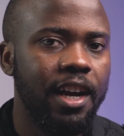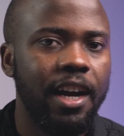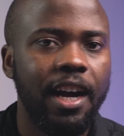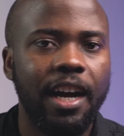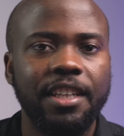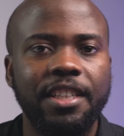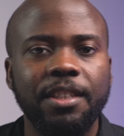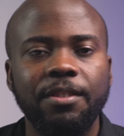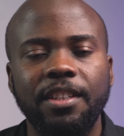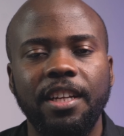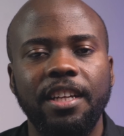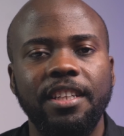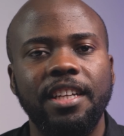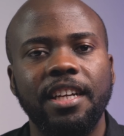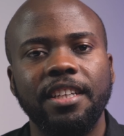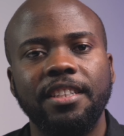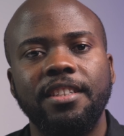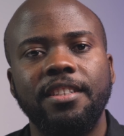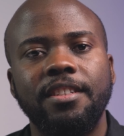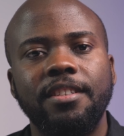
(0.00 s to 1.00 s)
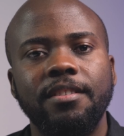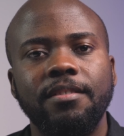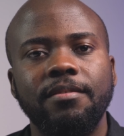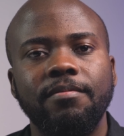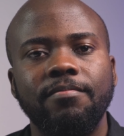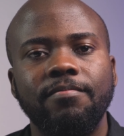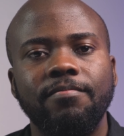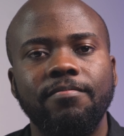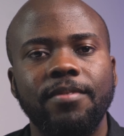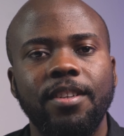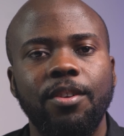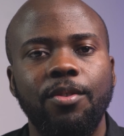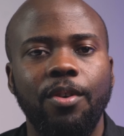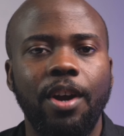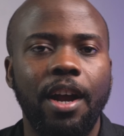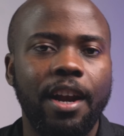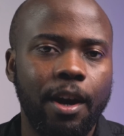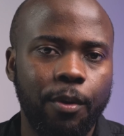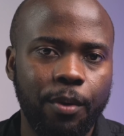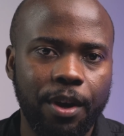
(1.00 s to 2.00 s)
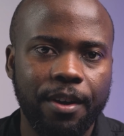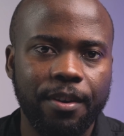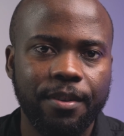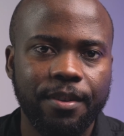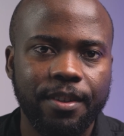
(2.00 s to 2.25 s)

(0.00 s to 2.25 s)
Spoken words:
until they just run away.